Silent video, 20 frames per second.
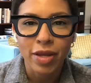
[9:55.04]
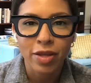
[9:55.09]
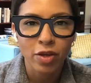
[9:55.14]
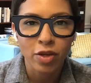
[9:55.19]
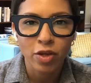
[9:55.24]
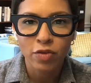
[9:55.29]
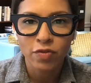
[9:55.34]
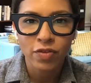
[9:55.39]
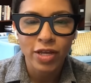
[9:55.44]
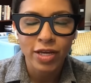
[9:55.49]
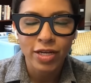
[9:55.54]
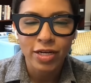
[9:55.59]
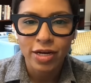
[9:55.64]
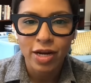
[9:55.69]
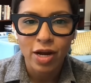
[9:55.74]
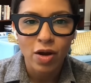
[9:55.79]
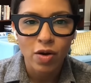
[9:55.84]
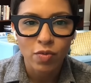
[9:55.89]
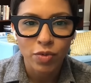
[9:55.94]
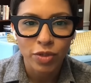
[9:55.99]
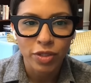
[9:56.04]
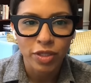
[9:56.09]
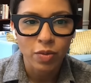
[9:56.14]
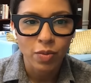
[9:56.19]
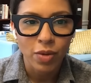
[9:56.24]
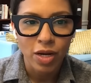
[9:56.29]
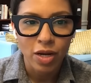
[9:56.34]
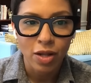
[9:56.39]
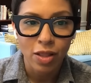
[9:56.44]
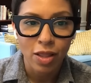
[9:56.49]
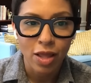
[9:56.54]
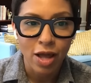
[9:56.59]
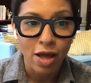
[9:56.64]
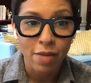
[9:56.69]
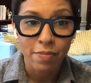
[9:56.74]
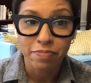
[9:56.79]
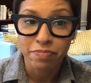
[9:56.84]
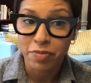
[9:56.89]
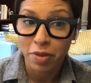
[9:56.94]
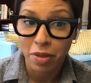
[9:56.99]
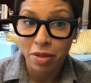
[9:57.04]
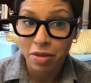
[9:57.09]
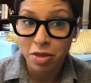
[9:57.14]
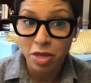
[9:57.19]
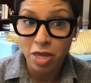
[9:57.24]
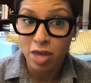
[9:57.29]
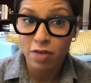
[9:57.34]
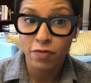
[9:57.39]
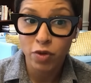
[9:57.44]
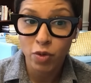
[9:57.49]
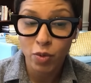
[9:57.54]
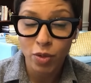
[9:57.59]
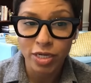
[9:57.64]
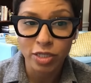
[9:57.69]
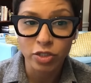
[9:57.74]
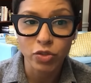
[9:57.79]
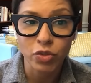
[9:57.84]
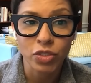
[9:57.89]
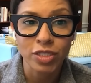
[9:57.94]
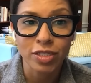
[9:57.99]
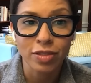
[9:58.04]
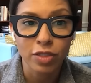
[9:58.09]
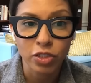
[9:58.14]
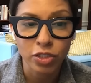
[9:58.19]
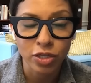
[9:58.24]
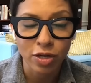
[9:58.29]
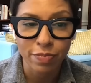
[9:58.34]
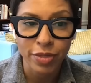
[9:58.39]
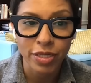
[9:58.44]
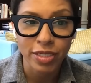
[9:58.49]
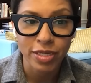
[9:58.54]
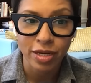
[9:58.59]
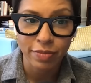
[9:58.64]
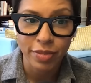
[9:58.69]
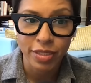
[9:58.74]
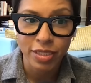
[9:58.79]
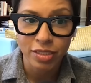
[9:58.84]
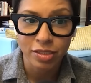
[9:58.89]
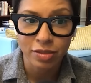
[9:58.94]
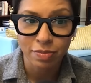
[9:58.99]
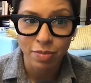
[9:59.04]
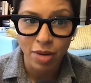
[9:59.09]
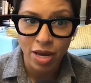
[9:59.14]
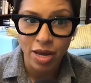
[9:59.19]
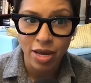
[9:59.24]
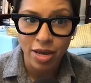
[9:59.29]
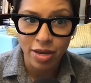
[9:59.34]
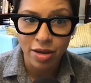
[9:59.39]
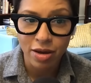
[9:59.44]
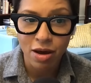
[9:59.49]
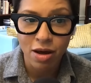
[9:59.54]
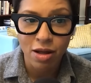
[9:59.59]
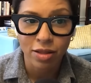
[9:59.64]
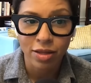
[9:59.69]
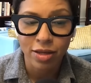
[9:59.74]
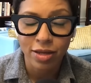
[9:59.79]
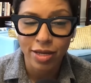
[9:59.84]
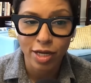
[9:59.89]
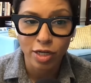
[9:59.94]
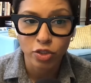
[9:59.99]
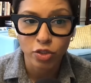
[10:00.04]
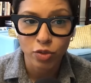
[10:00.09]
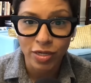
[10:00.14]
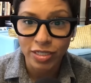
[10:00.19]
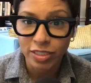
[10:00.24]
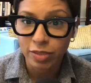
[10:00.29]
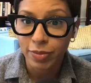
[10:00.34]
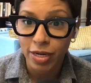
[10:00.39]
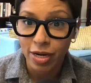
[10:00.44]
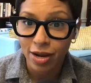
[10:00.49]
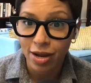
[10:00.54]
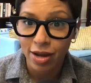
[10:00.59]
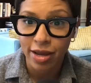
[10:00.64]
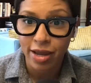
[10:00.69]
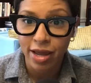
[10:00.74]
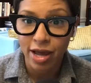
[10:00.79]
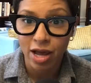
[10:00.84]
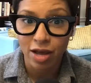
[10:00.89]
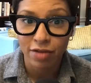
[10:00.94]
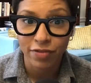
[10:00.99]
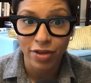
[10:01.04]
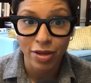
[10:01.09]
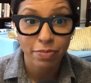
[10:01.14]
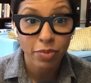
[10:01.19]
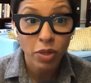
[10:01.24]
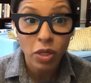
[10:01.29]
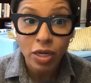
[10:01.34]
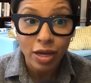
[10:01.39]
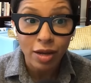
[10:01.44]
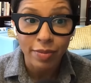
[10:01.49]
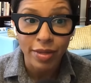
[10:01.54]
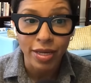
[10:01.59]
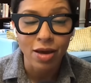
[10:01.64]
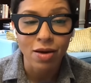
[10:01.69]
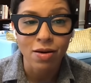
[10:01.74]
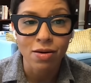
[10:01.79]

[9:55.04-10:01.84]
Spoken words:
You've laid it out really well. if you are interested in the Trump indictments, my colleague Andrew Weissman and I have a book coming